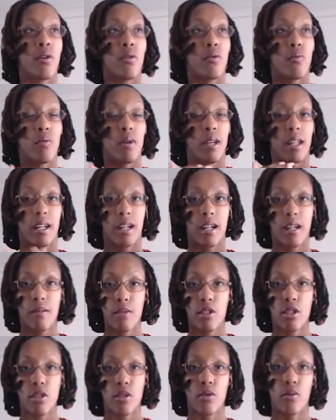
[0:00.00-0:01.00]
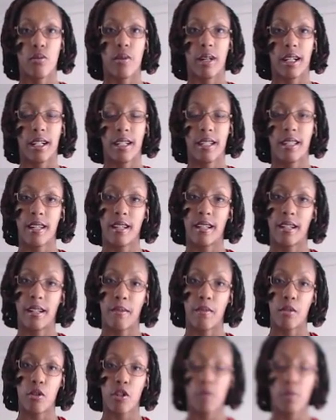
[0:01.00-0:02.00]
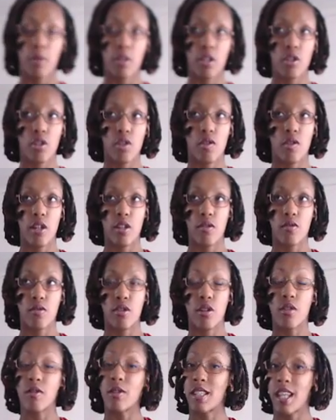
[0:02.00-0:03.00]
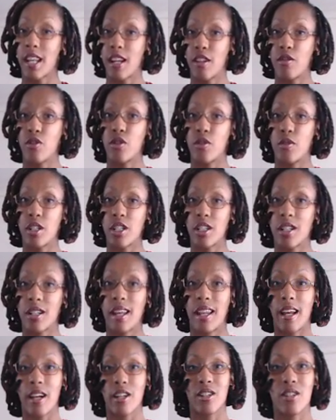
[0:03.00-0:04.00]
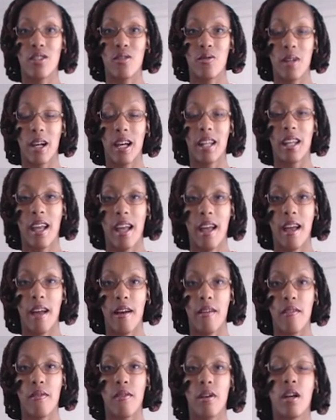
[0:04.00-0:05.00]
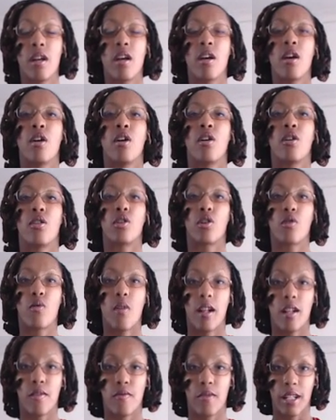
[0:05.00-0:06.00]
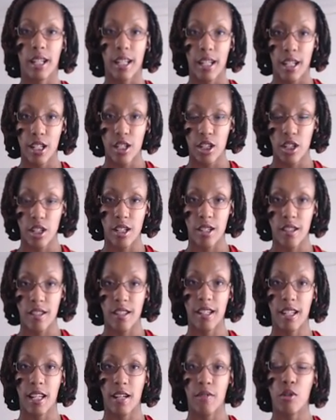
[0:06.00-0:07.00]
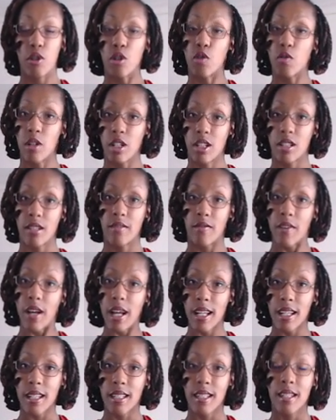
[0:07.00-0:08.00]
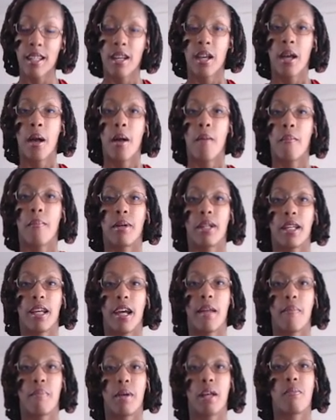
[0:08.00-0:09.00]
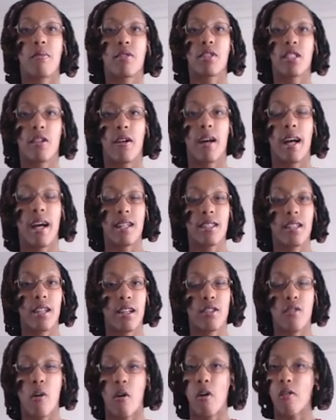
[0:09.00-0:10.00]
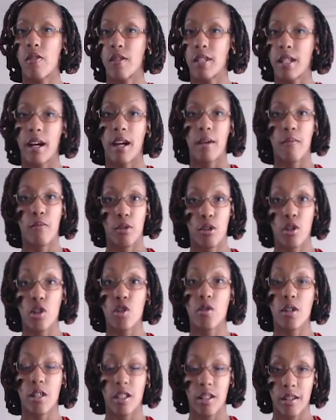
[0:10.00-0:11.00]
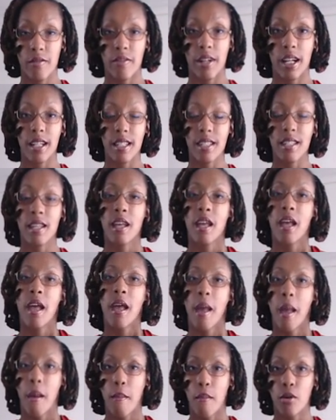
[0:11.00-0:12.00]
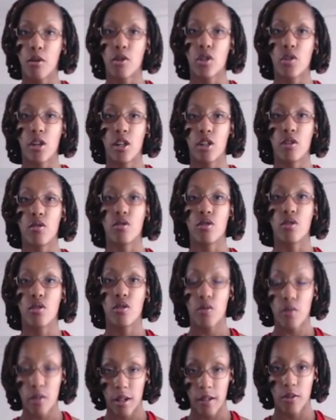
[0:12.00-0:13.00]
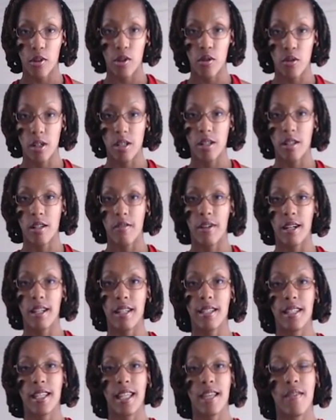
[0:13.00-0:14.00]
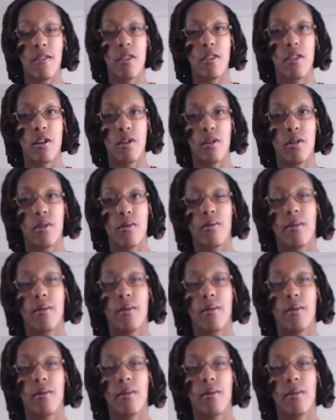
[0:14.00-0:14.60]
when it comes to, like I said, like most personal trainers don't study nutrition and actually do not have the qualifications to give nutrition advice, but yet people still ask us all the time for nutrition advice. And most trainers do give nutrition advice, even though